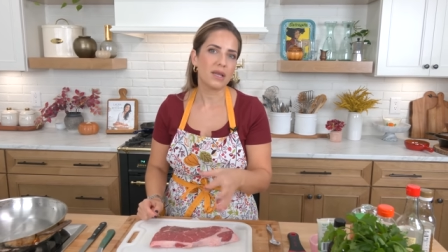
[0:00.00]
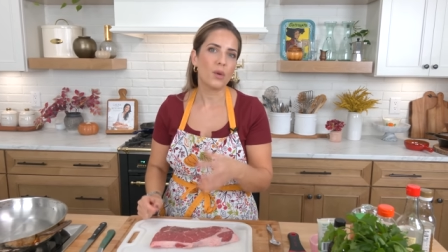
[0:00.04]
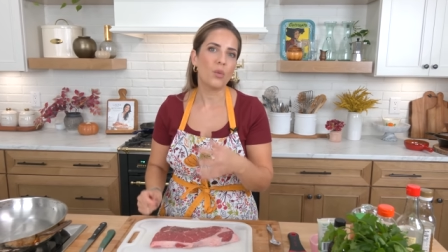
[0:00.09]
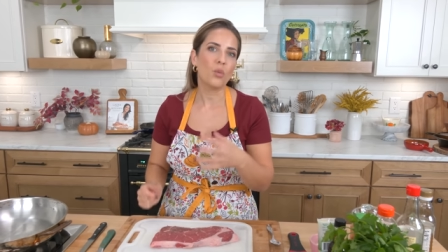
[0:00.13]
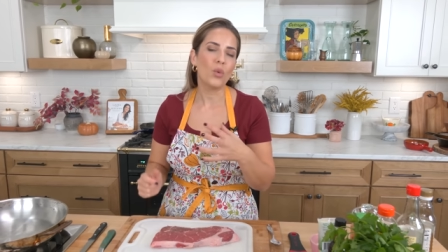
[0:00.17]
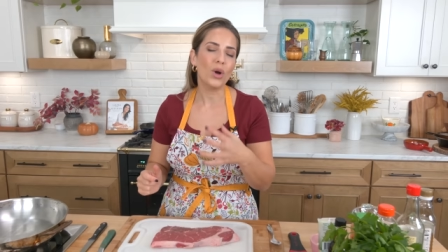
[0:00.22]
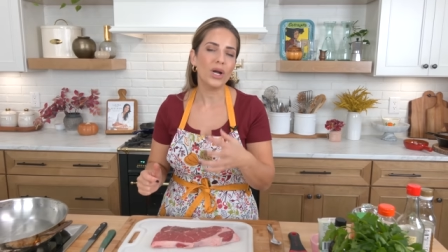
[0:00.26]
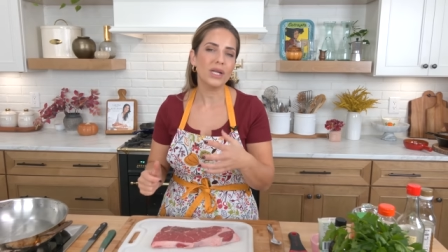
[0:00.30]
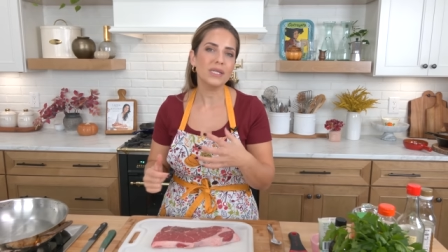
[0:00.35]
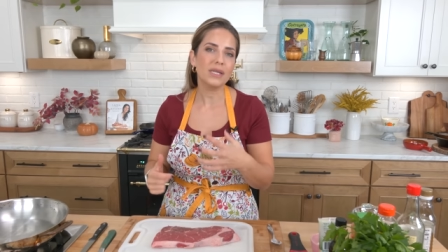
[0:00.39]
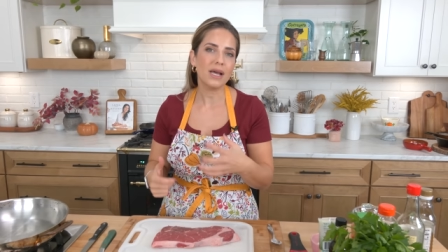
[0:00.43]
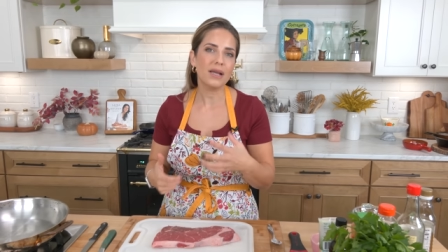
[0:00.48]
And
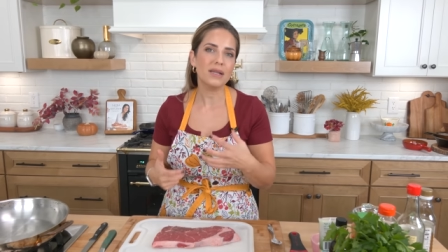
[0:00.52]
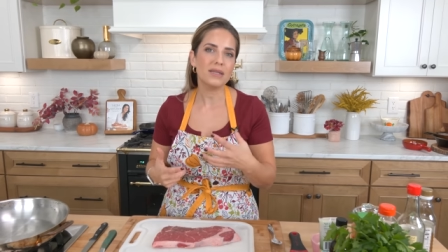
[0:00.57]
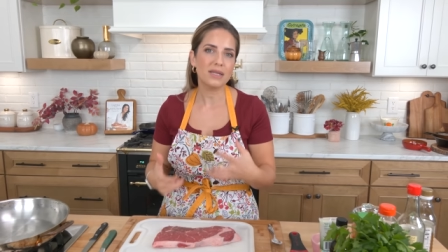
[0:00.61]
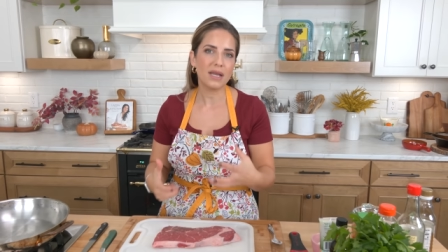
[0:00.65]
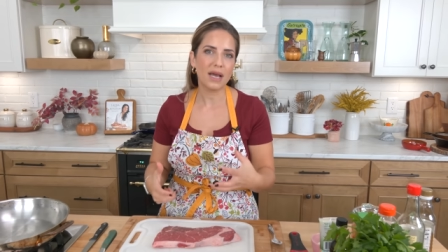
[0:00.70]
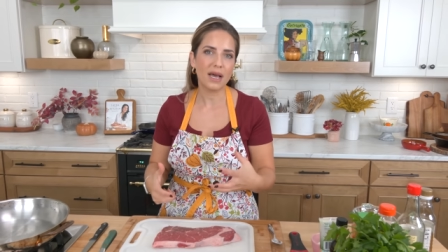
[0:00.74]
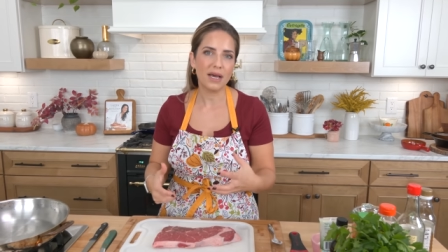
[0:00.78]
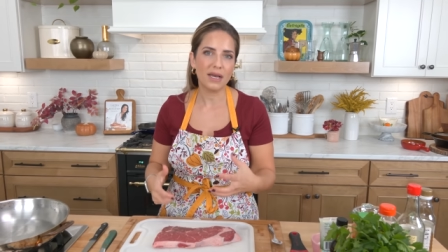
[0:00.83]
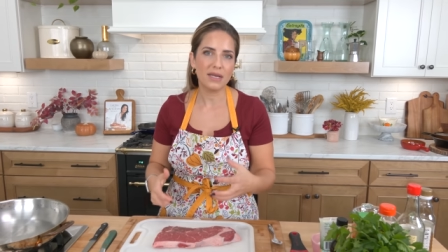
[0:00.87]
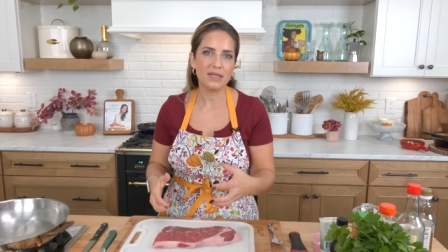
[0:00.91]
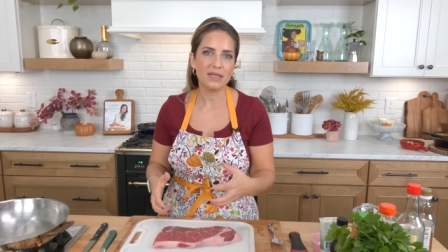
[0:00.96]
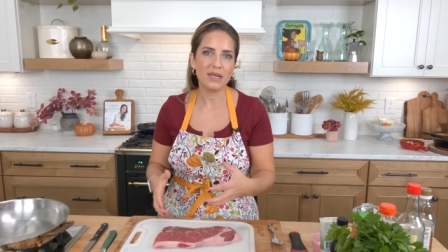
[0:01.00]
what that
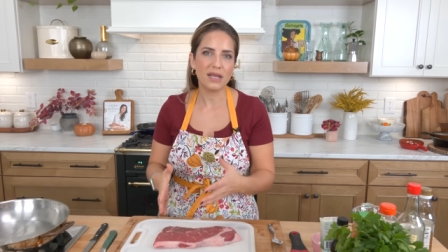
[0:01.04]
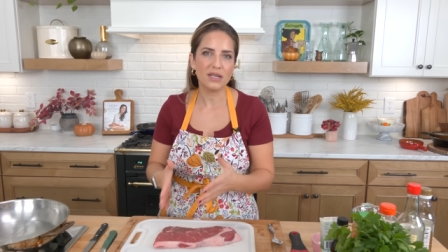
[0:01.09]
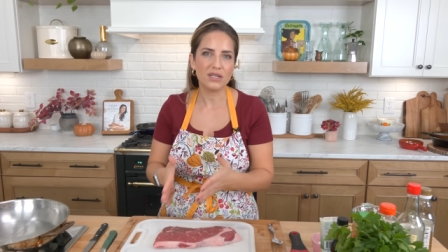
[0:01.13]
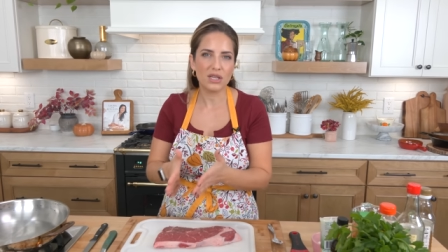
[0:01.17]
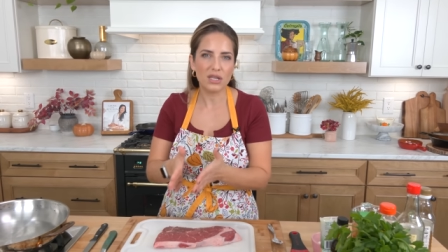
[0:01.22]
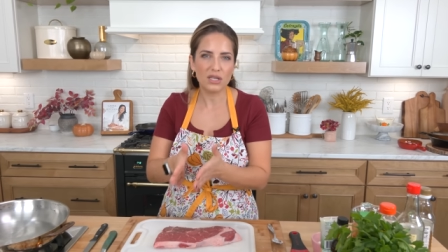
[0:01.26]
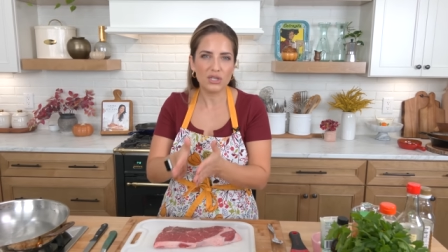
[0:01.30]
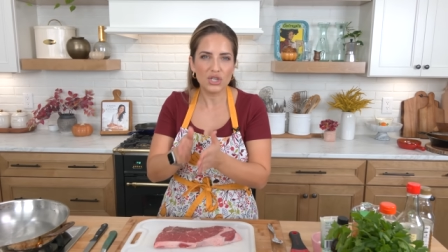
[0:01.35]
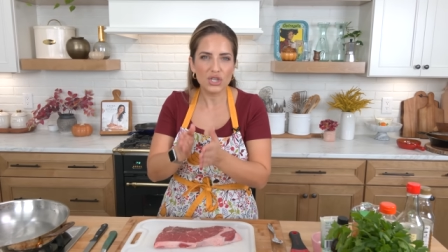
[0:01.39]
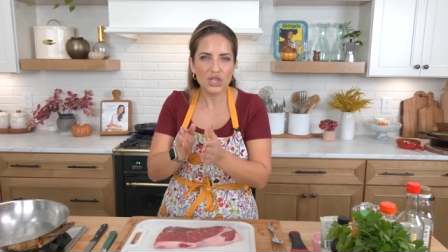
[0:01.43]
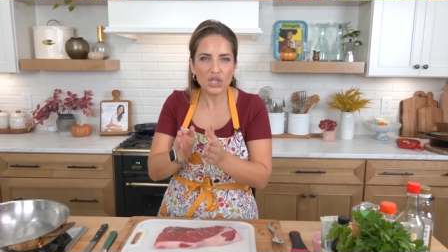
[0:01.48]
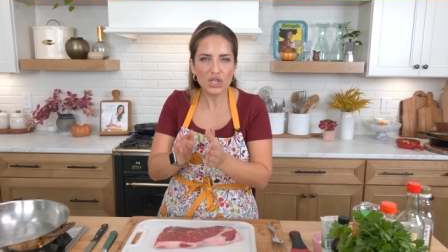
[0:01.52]
does is
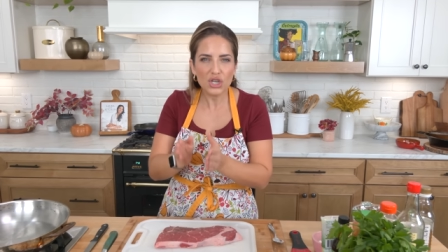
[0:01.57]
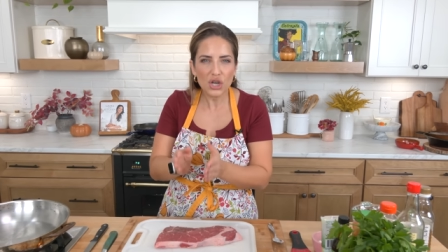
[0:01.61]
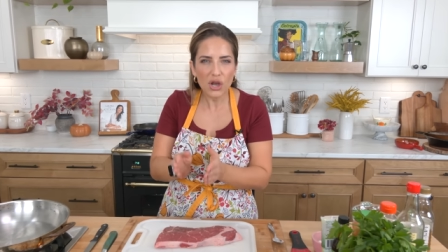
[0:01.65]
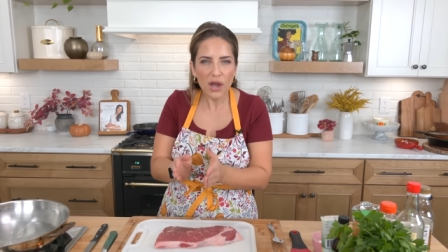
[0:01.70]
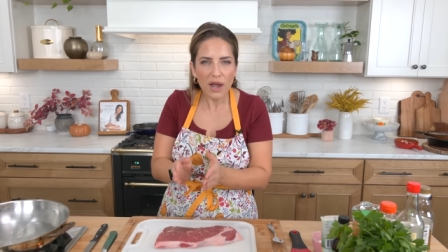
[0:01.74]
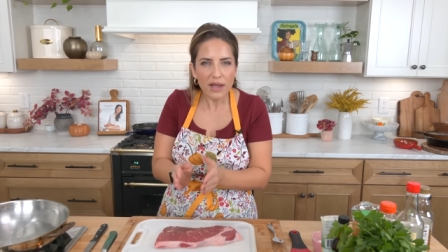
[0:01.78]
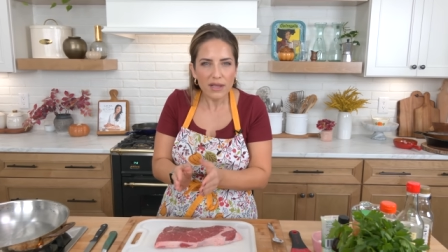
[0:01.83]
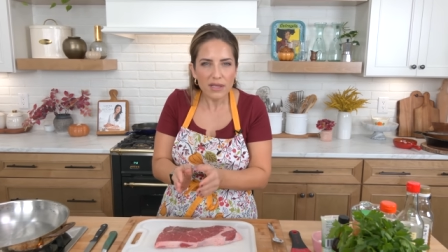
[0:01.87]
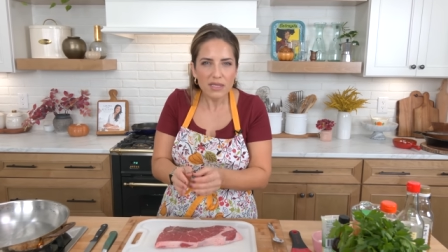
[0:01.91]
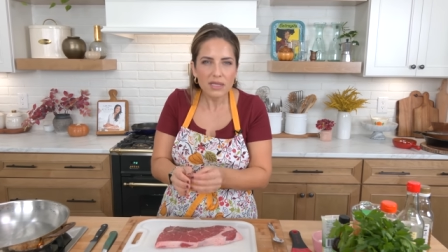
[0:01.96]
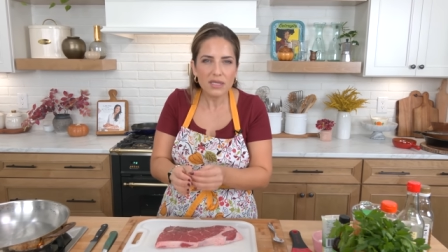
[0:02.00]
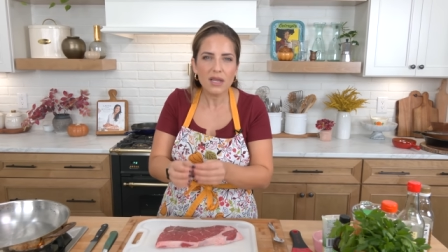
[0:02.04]
it
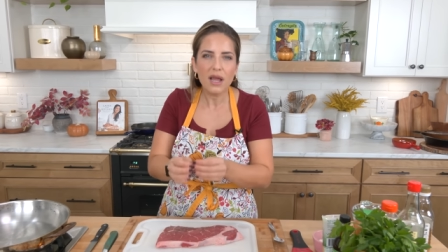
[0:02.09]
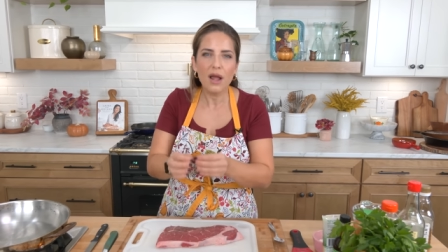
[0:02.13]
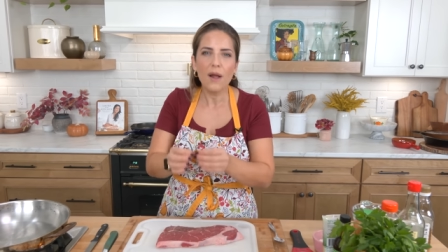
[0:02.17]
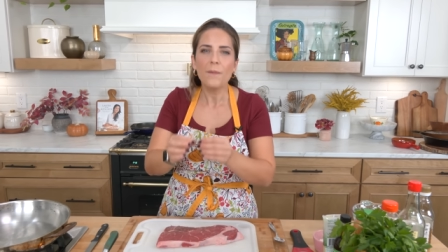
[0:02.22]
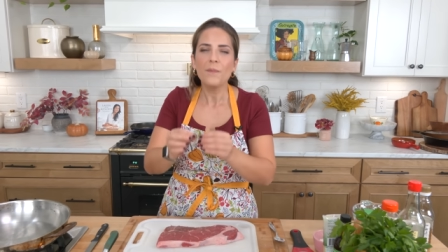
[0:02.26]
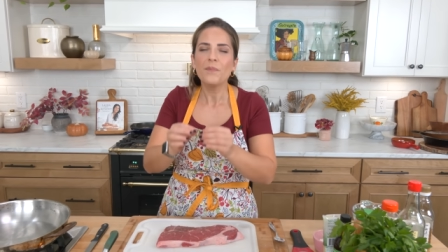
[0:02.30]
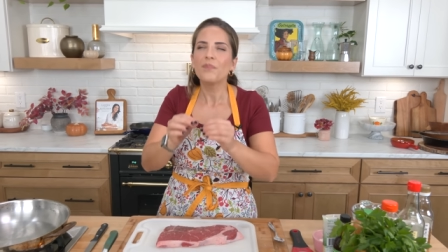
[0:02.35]
just